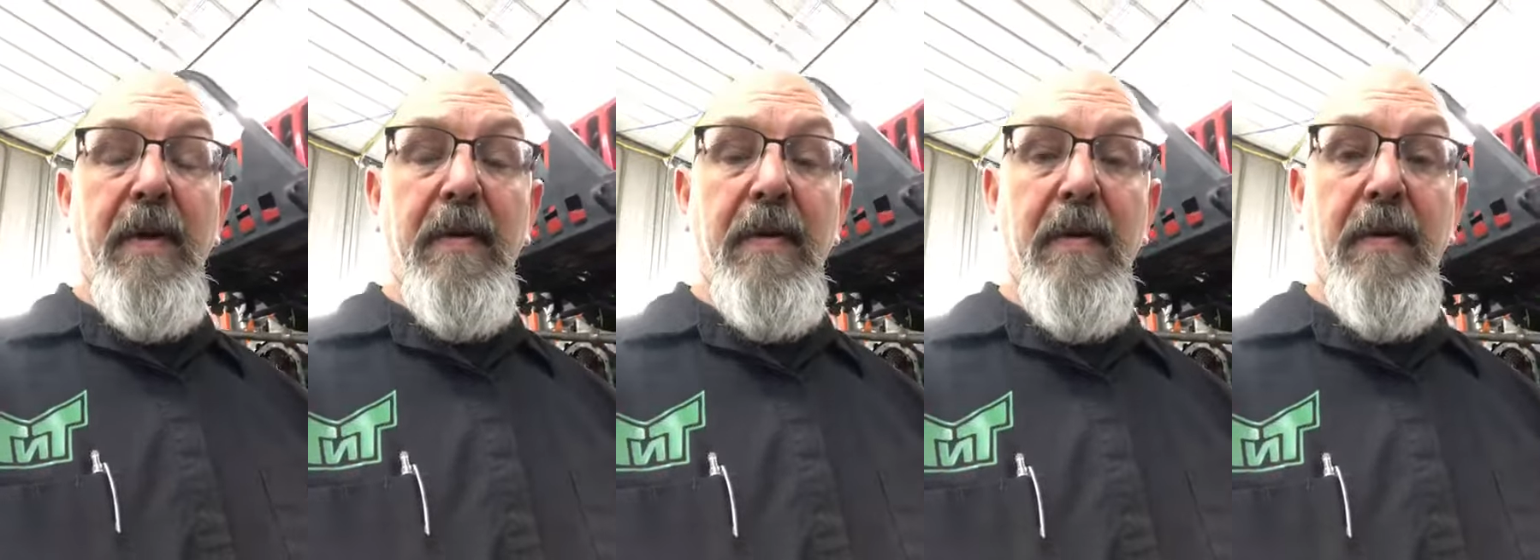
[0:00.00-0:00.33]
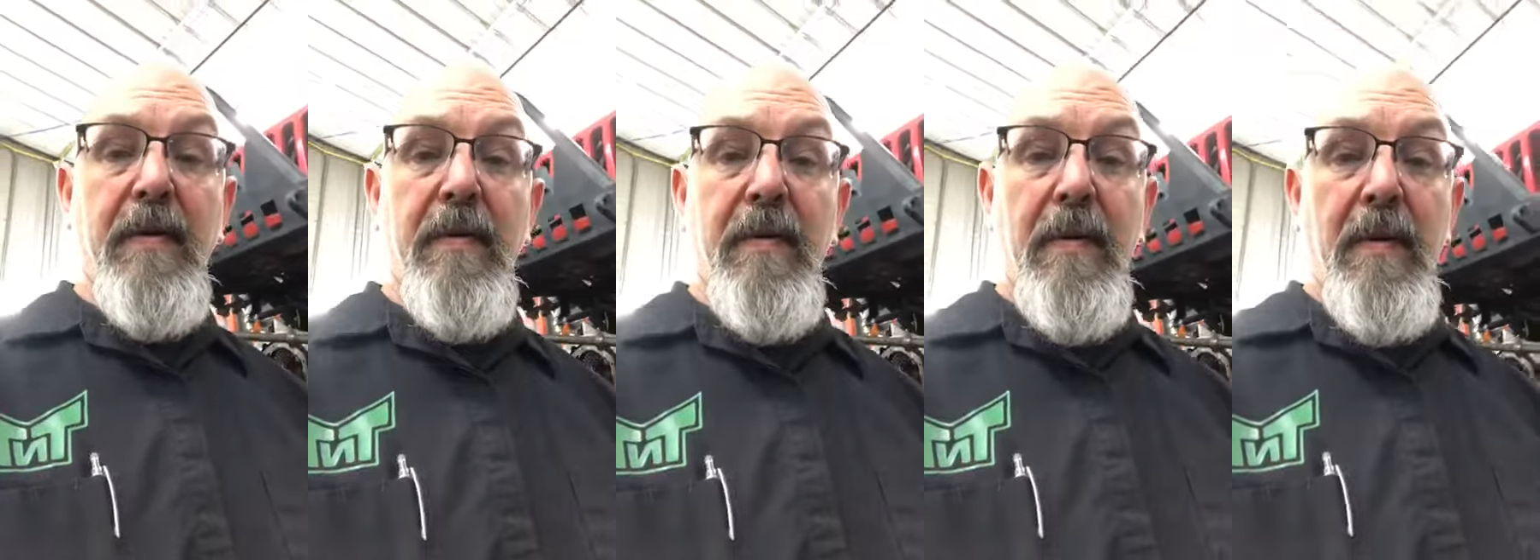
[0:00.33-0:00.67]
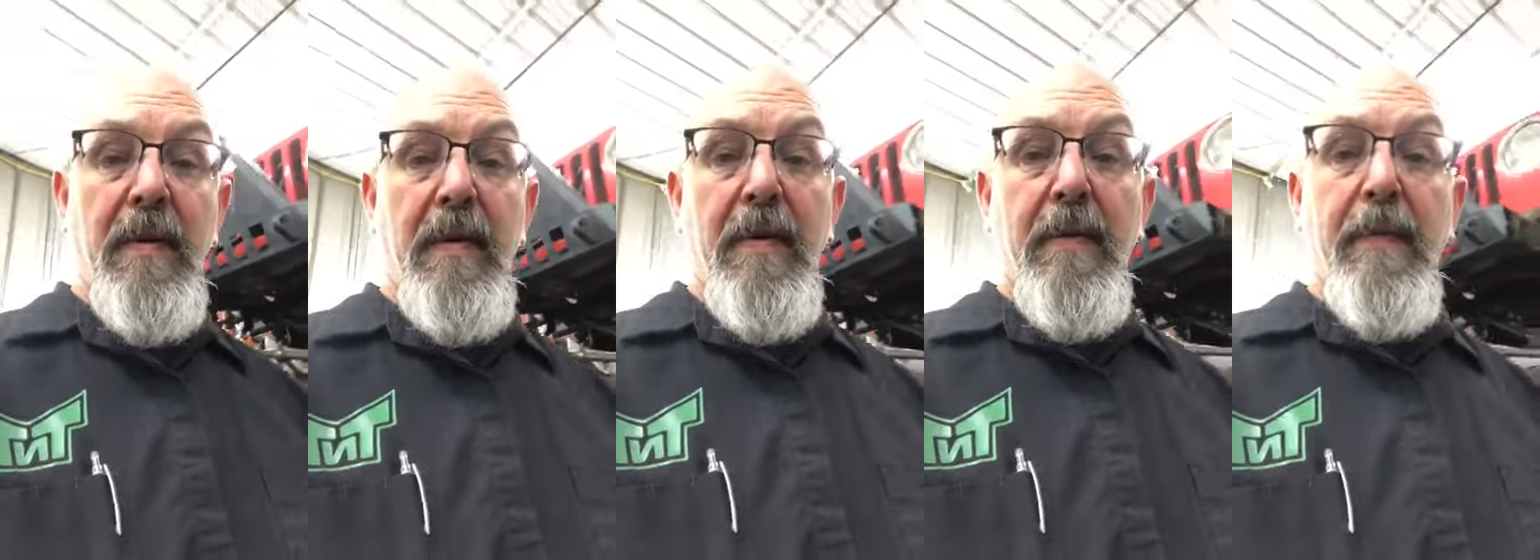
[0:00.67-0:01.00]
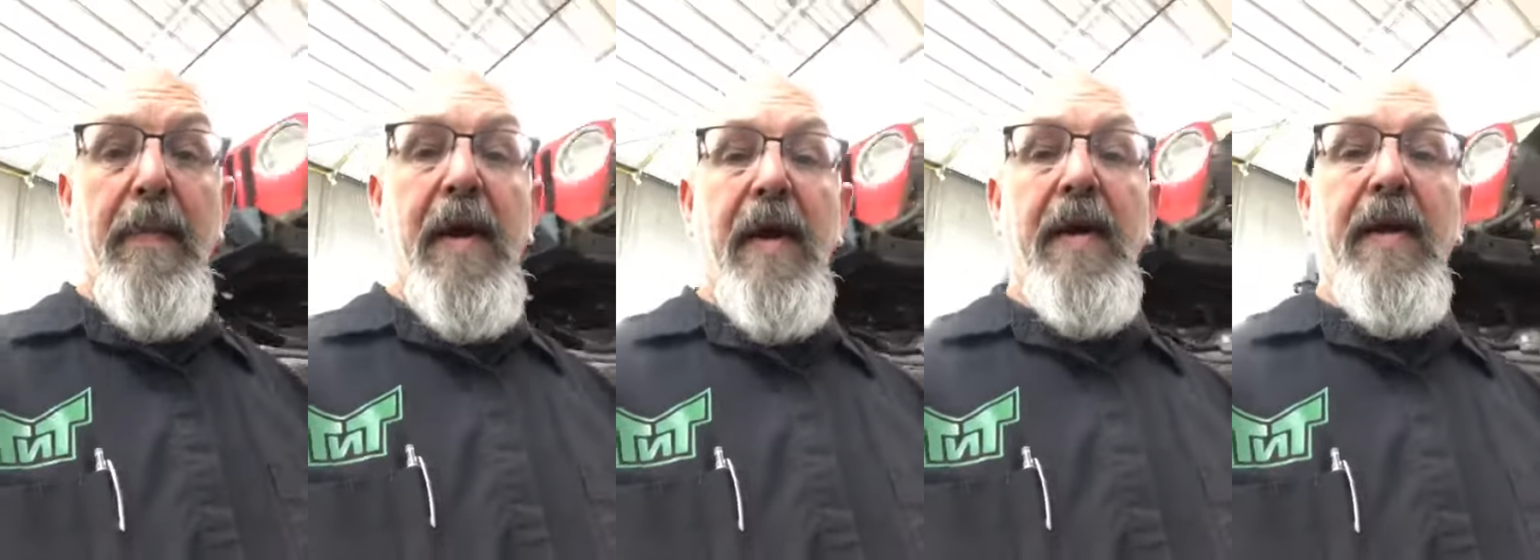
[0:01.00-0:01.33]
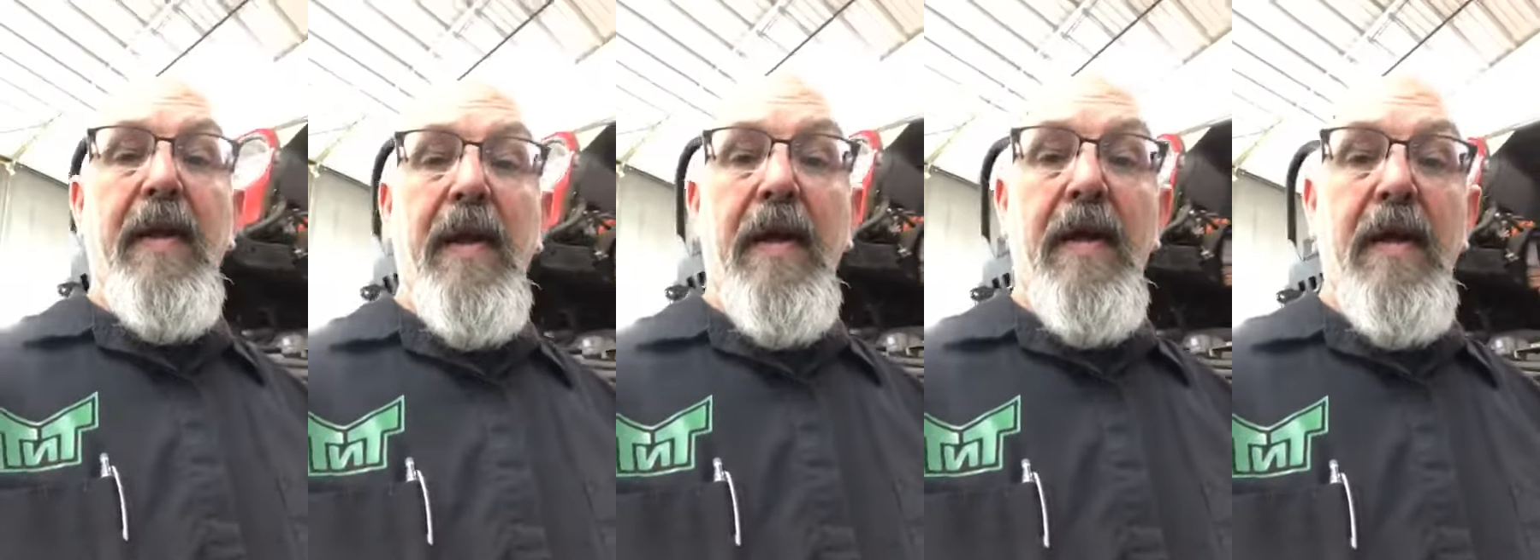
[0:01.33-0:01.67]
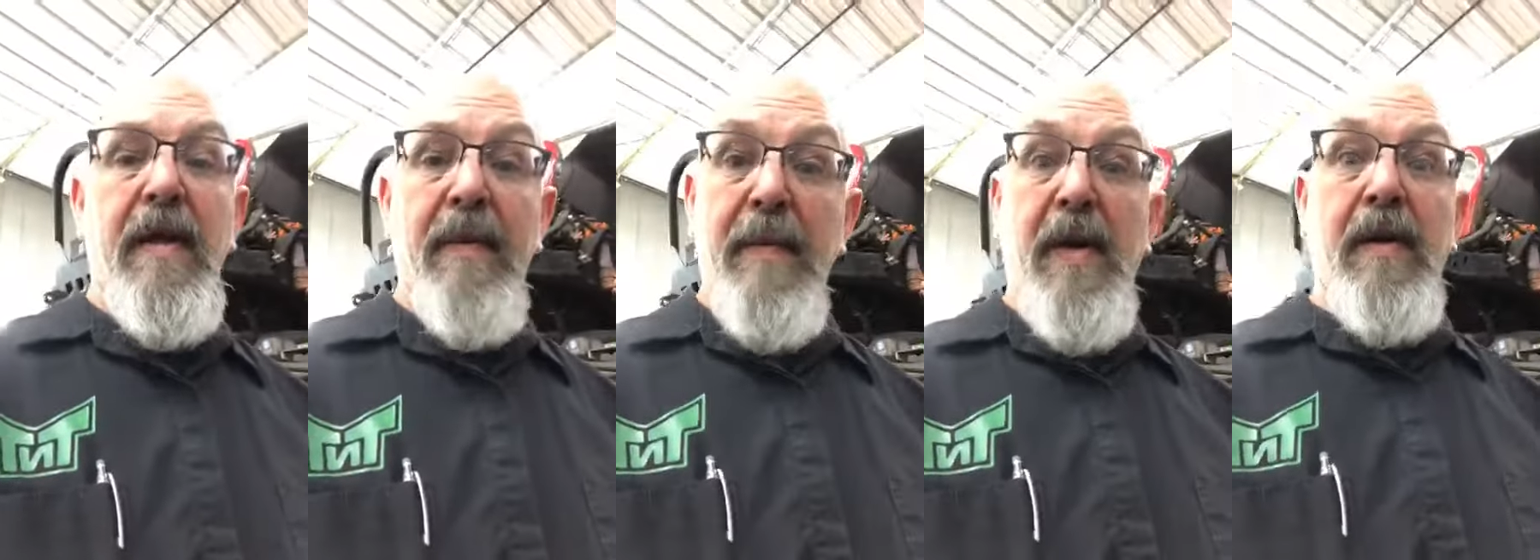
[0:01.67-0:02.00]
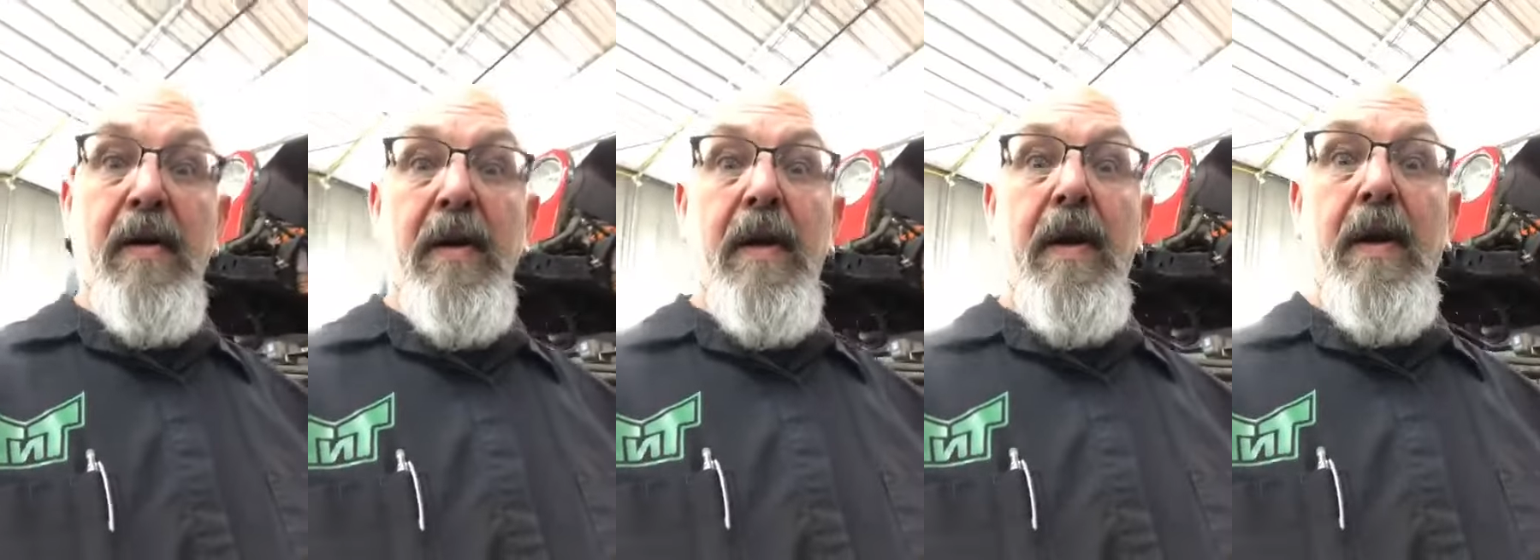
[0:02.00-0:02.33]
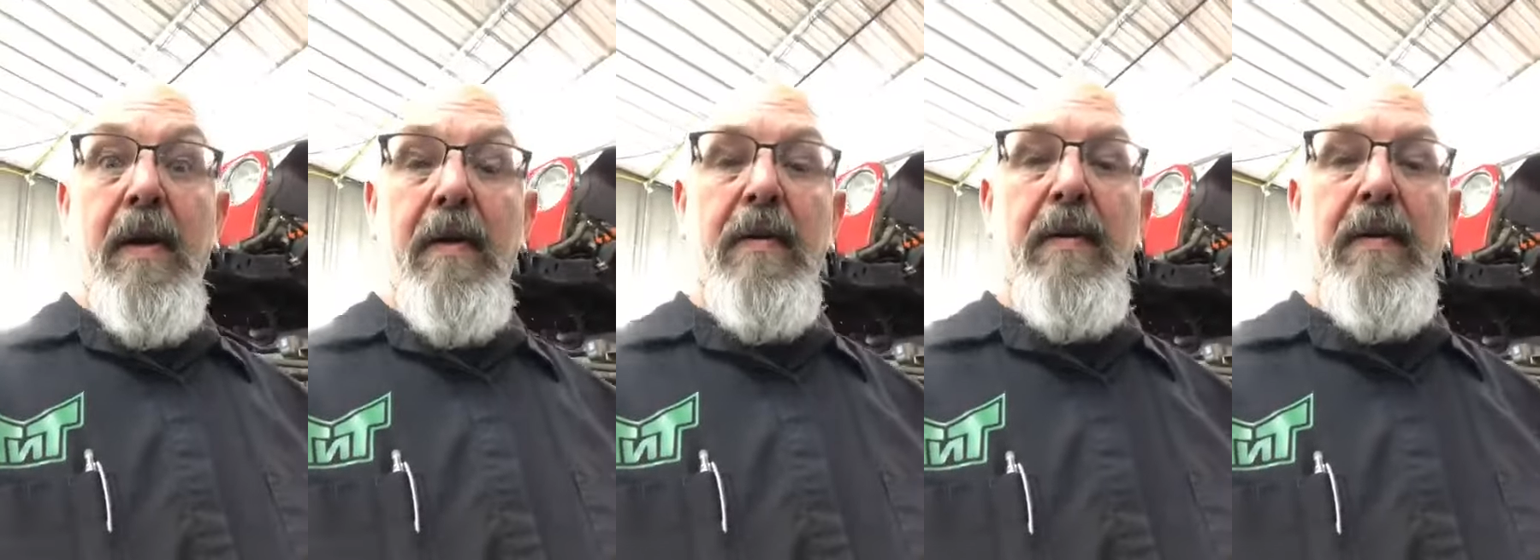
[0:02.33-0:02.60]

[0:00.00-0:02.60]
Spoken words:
in the back of the head. I'm hungry.